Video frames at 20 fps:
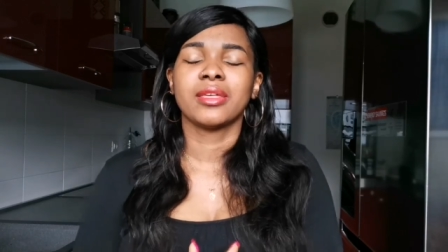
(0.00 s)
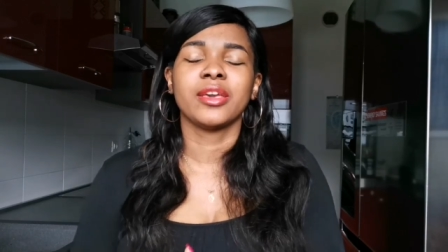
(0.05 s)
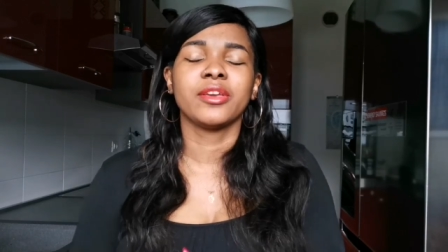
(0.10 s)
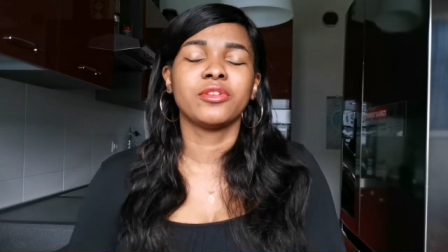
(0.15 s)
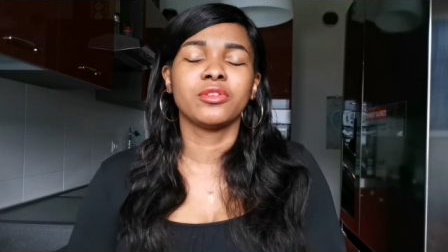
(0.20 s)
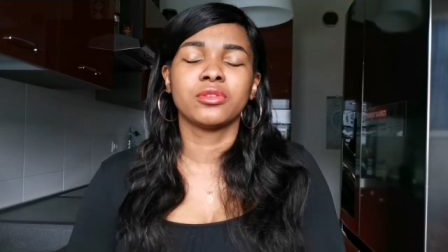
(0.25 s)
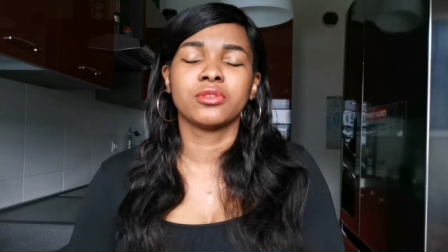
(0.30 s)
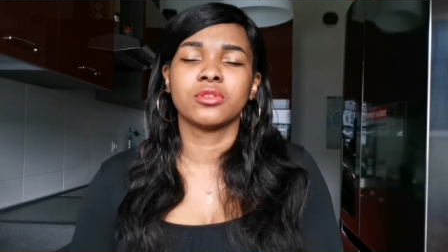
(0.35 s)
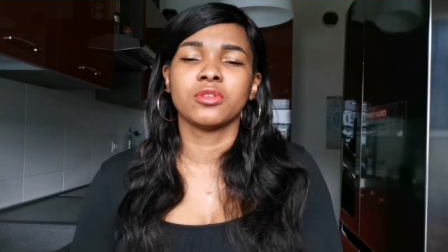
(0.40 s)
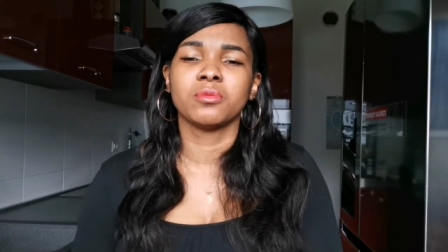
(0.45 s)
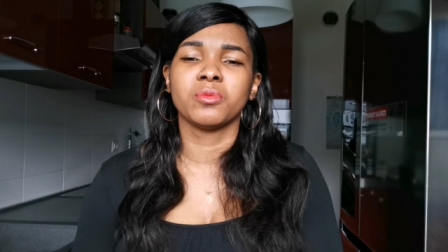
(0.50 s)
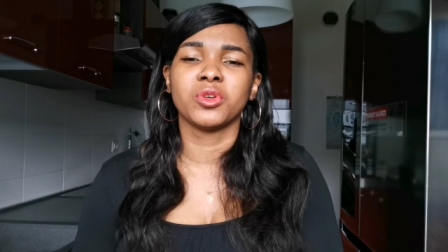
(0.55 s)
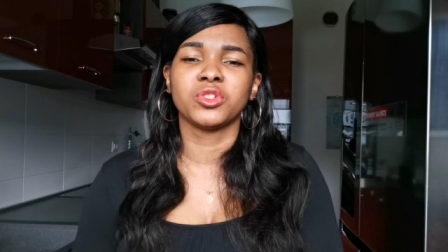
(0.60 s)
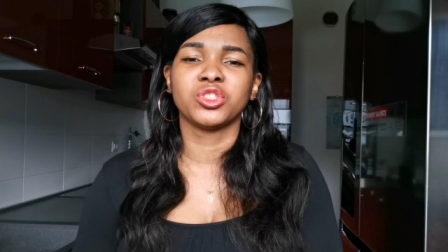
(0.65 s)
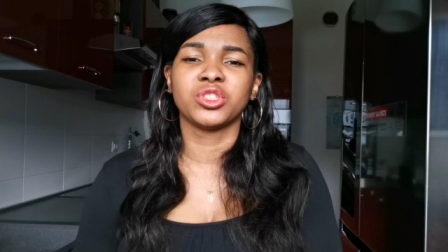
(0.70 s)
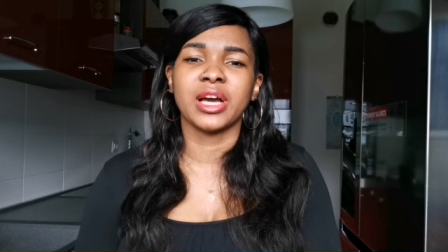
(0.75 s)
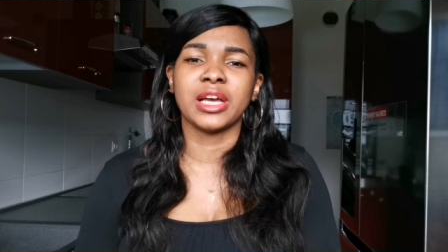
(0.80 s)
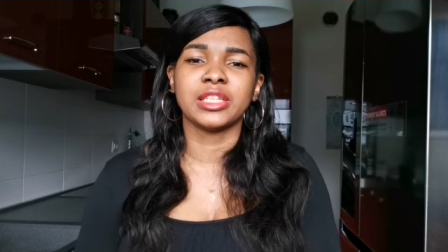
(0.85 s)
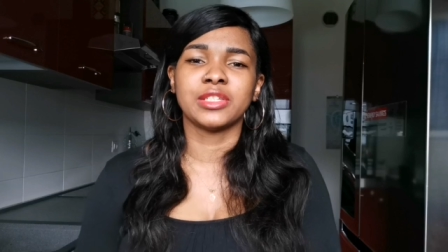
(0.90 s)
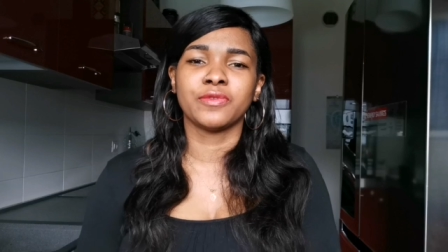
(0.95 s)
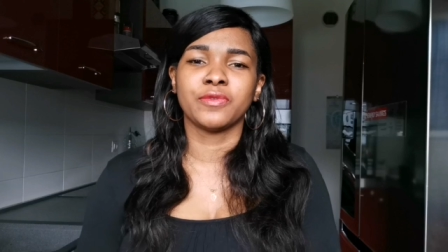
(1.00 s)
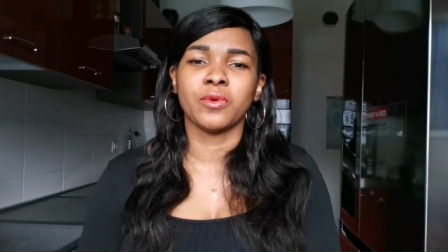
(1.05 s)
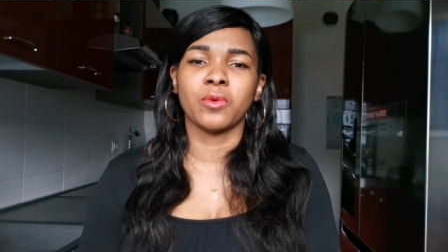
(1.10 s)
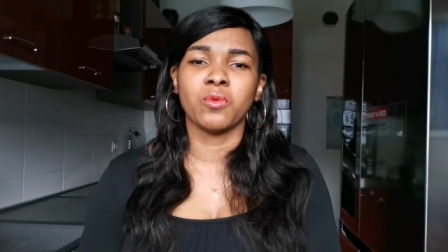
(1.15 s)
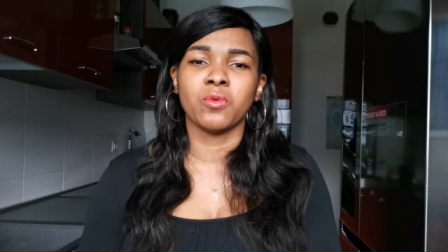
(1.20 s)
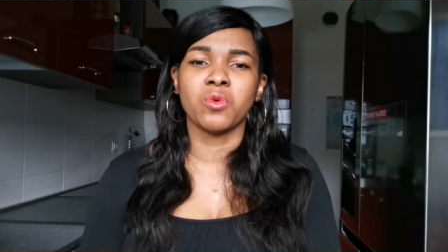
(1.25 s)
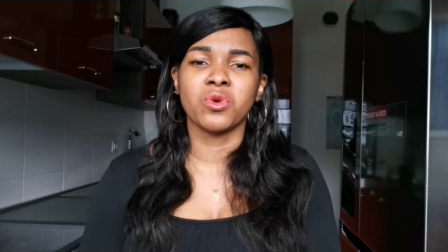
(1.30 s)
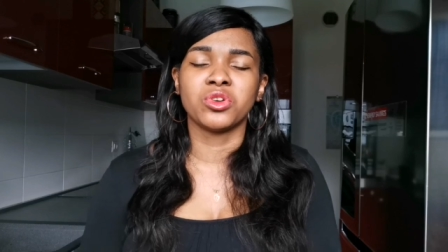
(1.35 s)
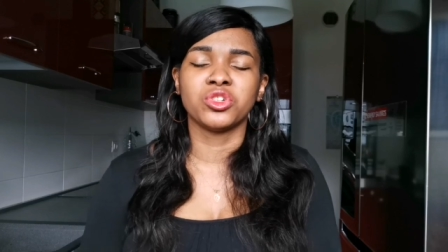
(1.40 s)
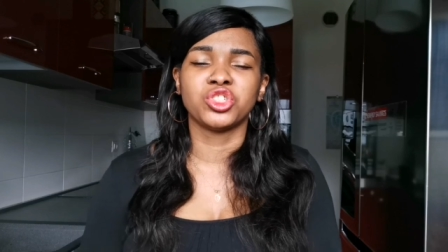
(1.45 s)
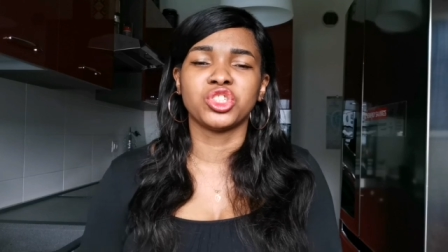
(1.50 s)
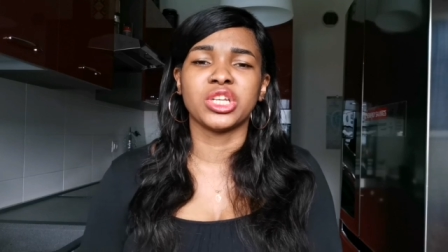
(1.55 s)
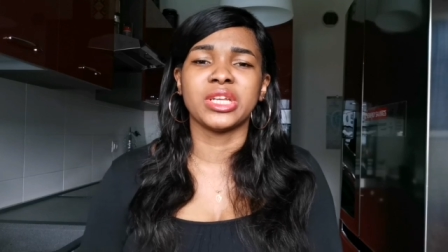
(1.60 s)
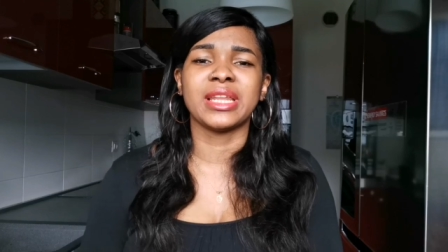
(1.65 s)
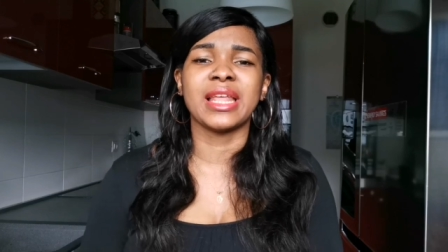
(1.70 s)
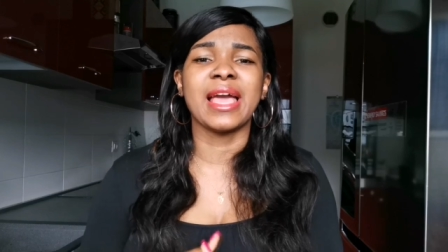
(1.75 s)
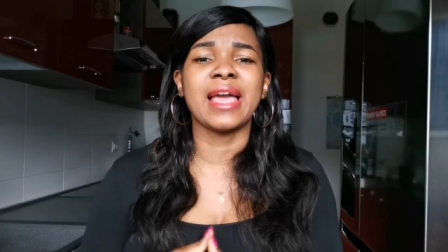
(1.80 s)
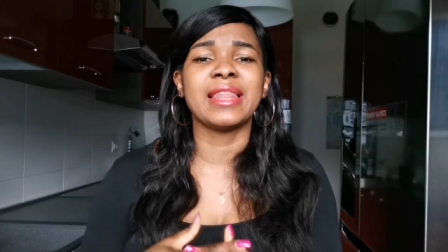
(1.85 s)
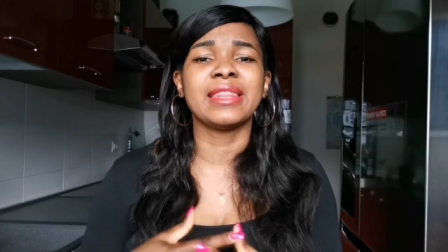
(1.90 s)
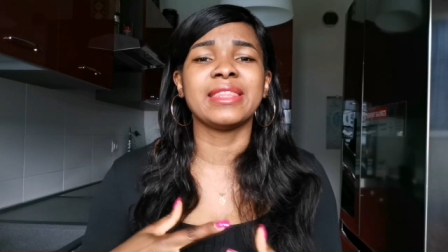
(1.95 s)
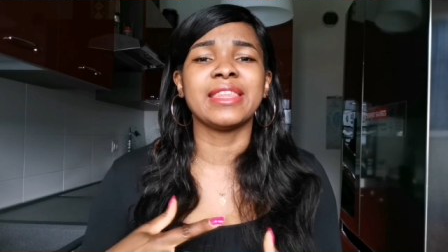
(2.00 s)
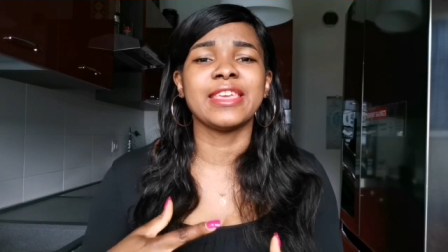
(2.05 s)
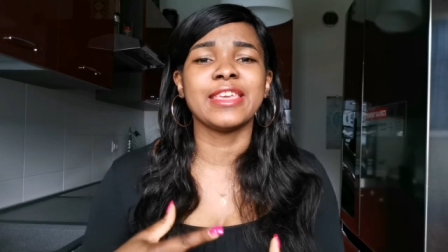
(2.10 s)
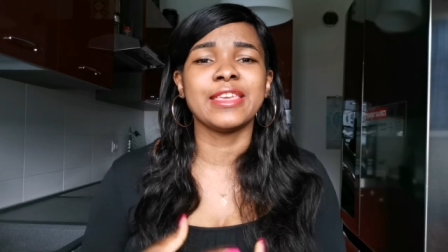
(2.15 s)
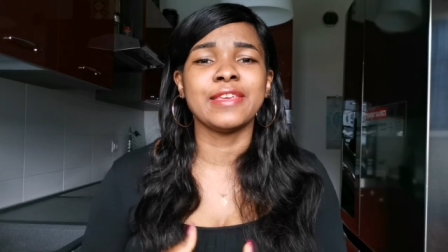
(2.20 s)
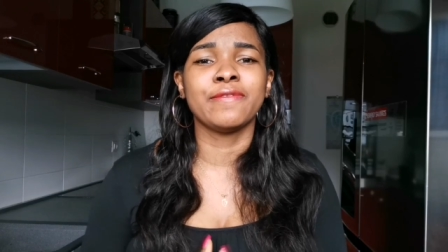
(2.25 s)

thank you so much guys for watching and